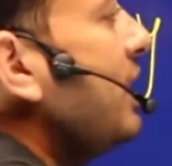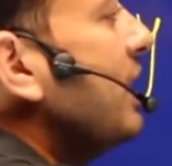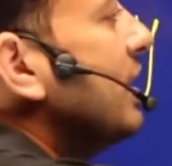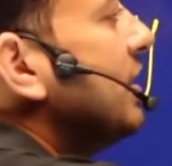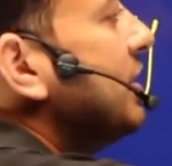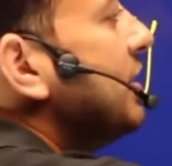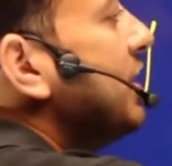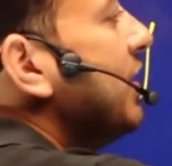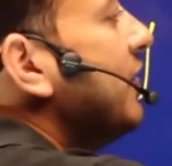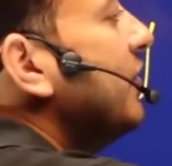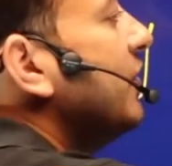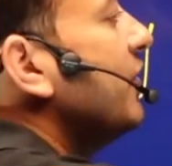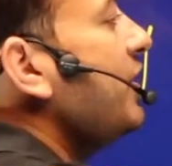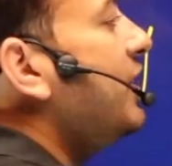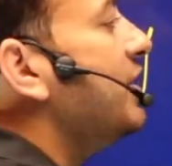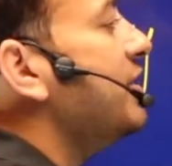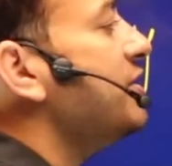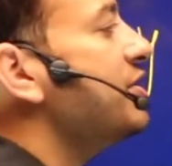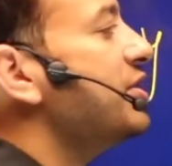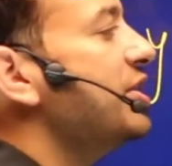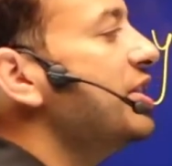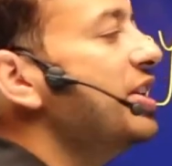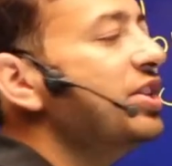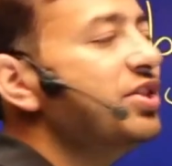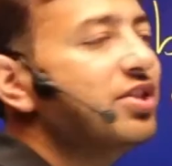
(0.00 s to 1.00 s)

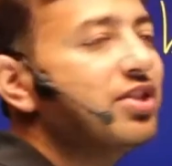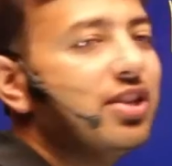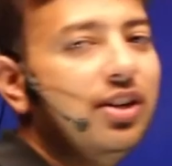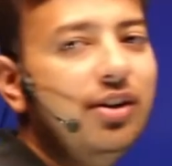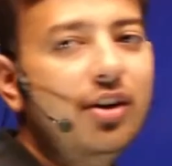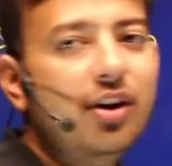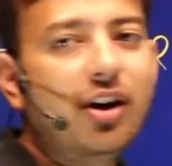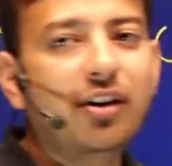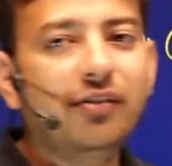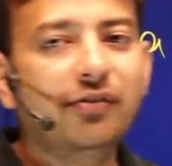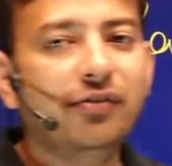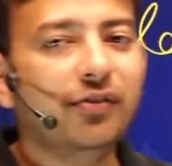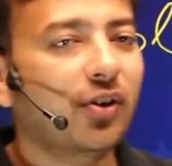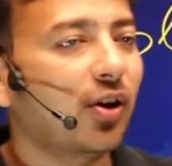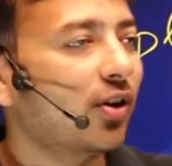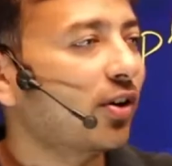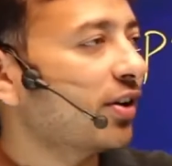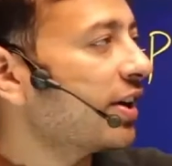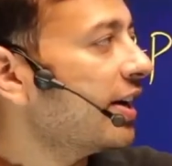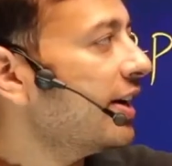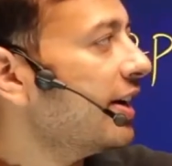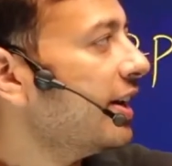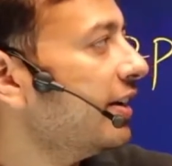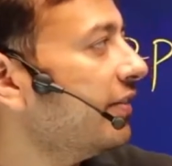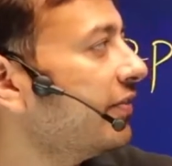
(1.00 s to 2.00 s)
differentiation of
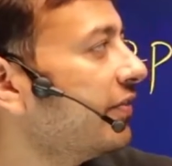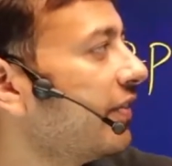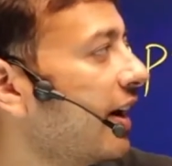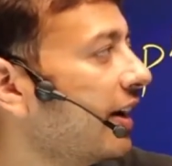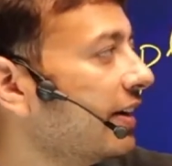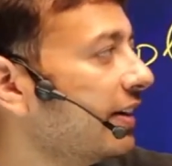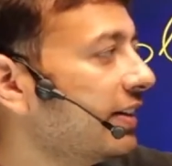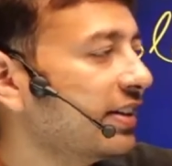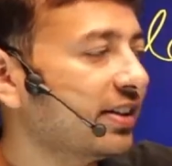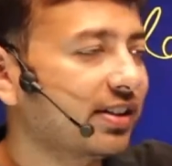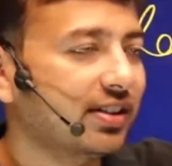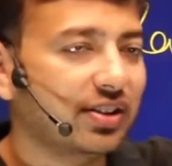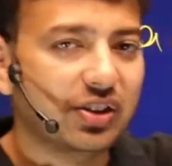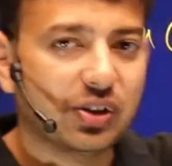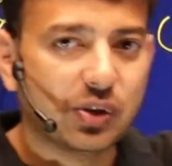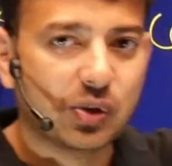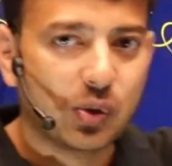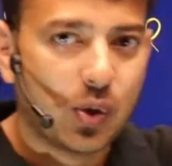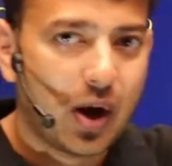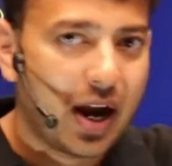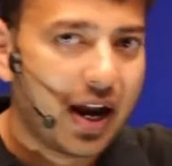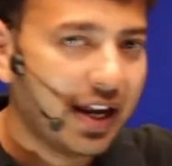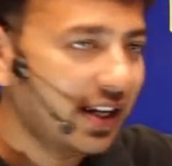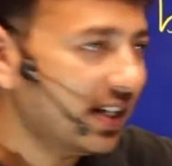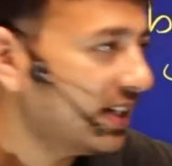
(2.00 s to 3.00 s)
quadratic factor
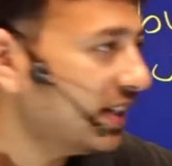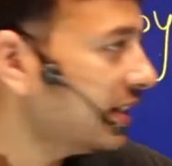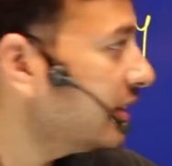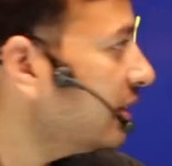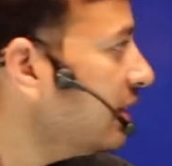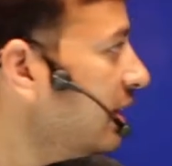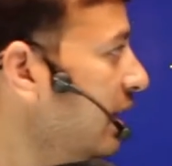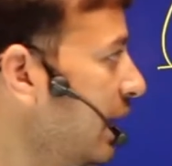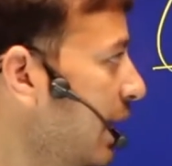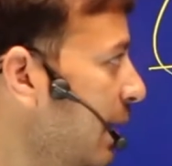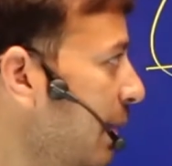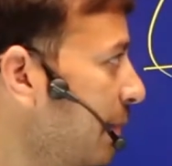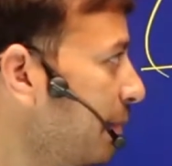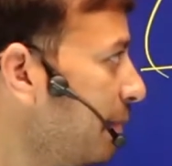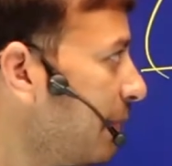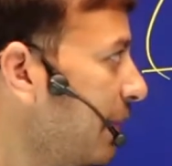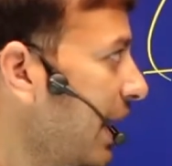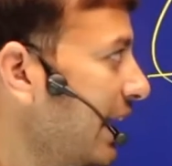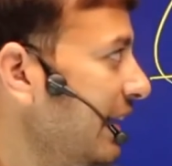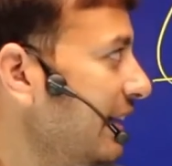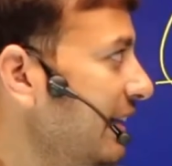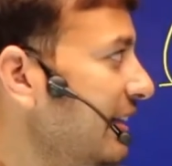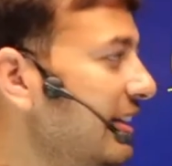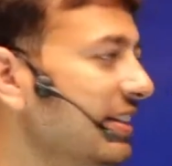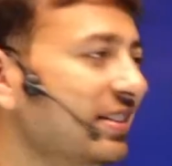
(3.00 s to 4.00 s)
square
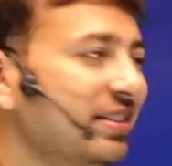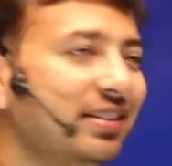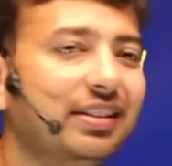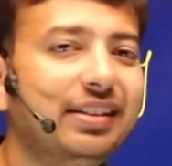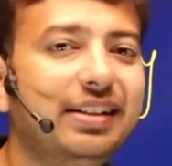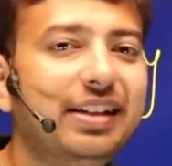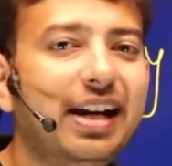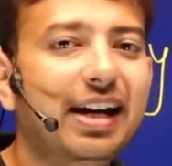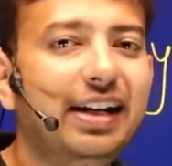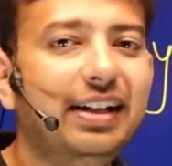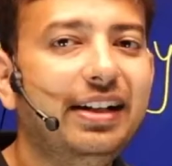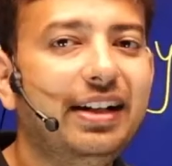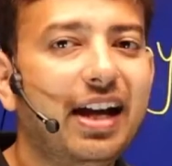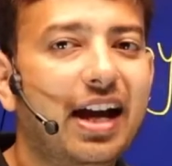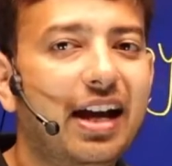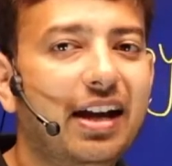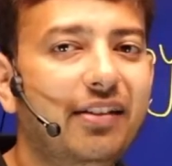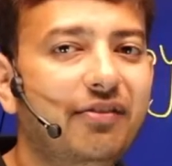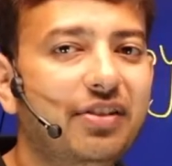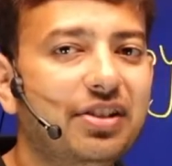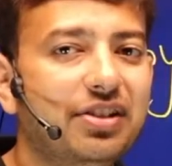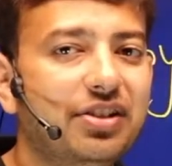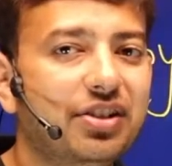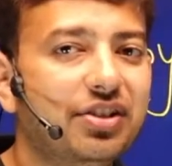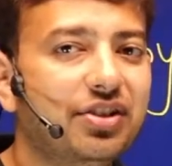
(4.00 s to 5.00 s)
minus delta
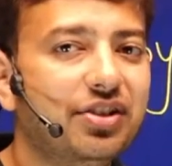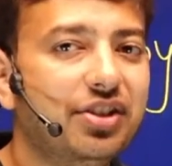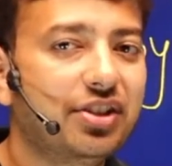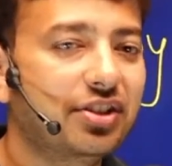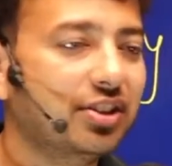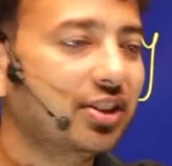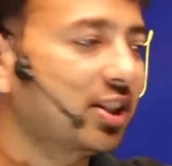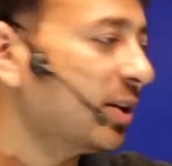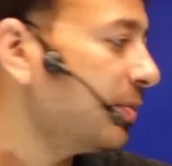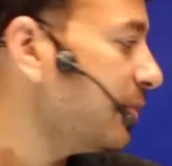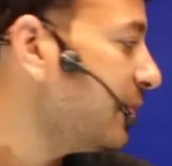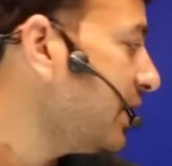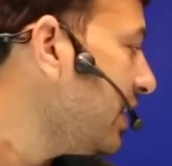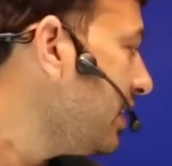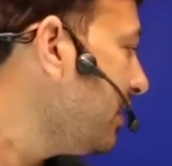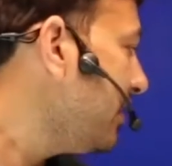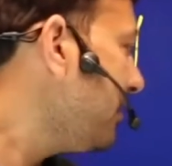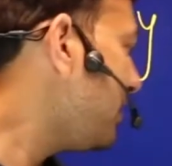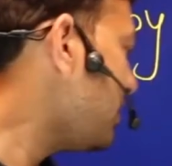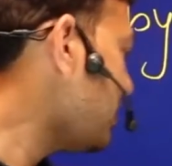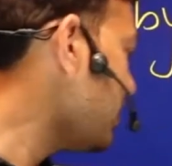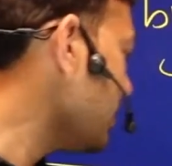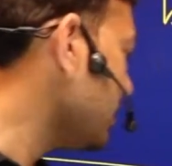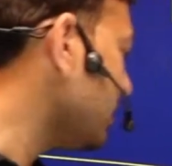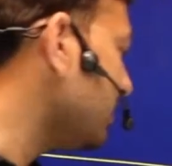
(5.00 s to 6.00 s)
which is discriminant
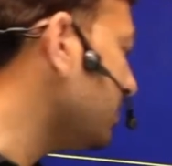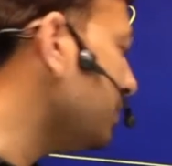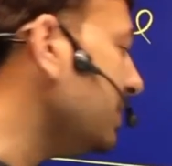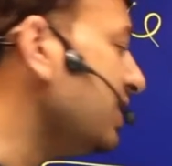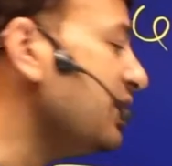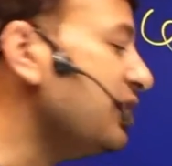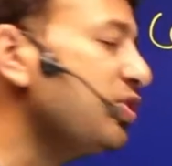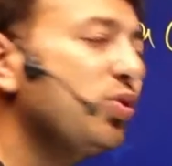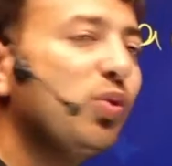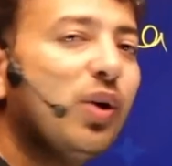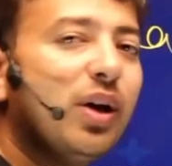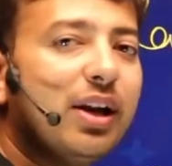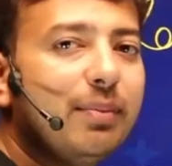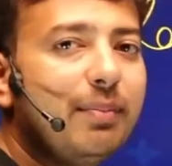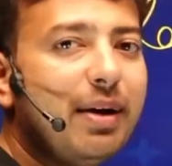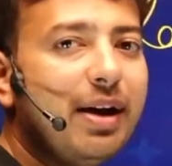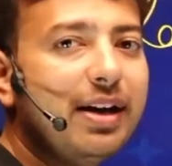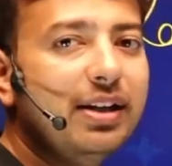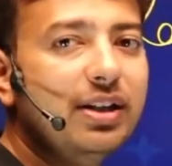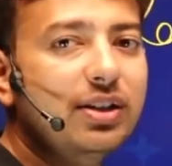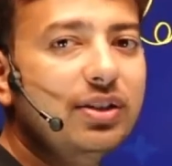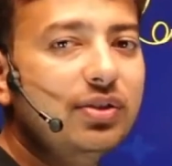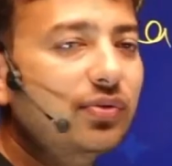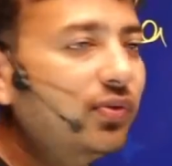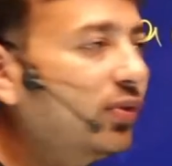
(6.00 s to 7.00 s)
which is b square
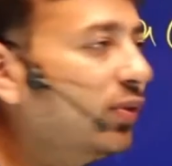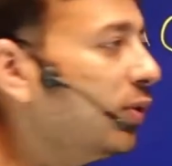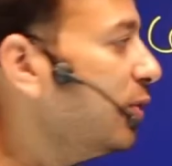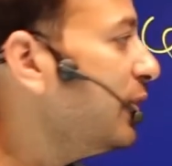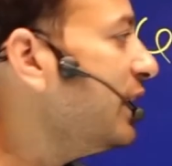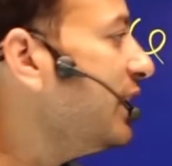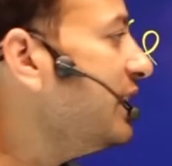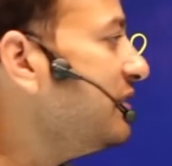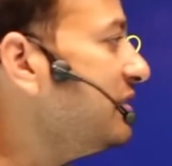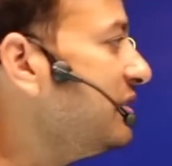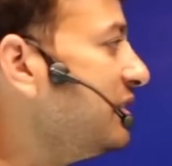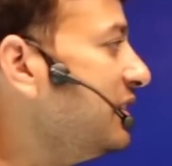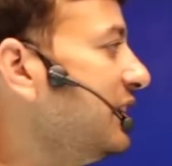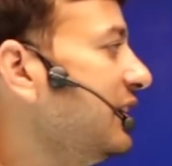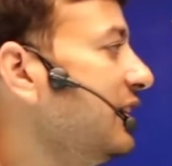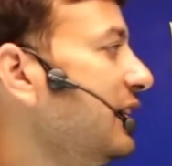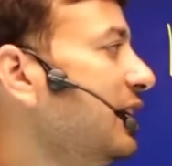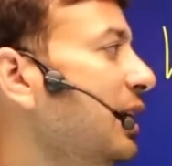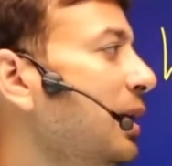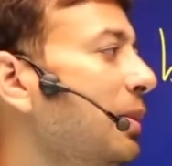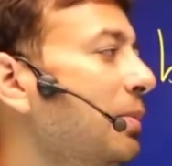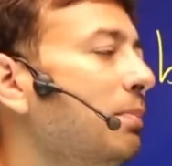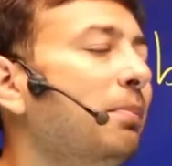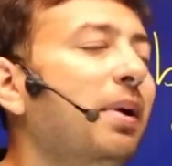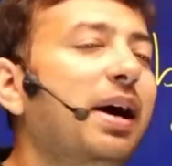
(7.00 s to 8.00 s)
minus 4ac
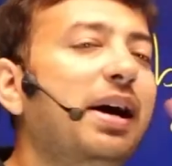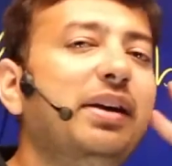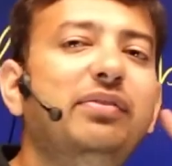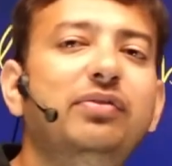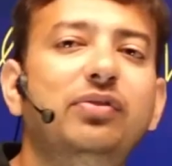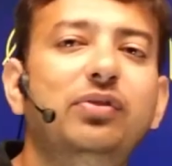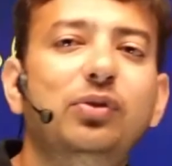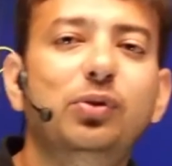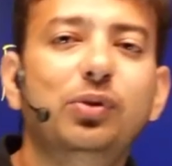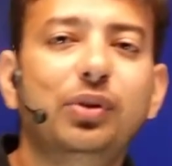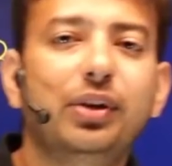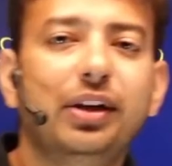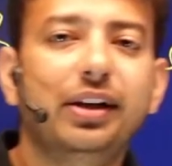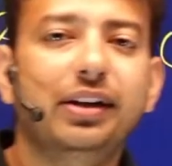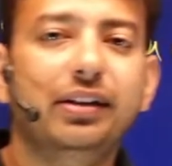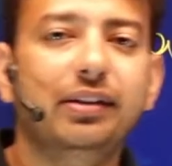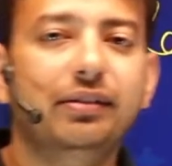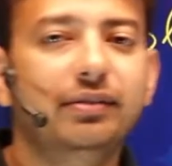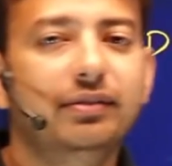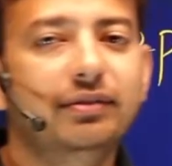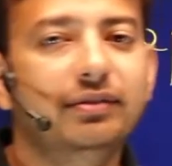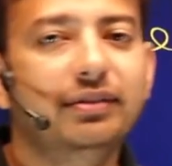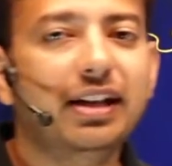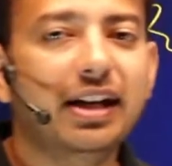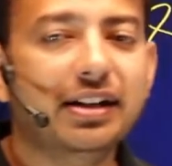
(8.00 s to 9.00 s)
by 4a.
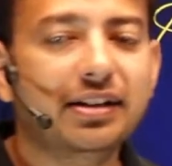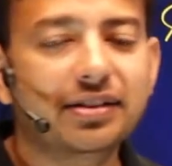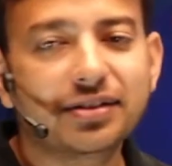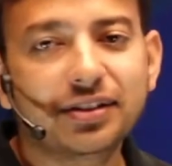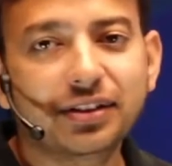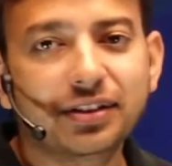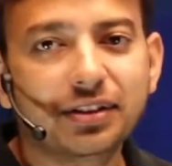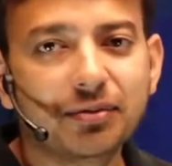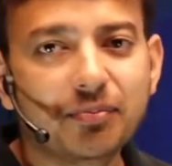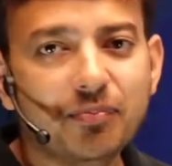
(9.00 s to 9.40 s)
That's it.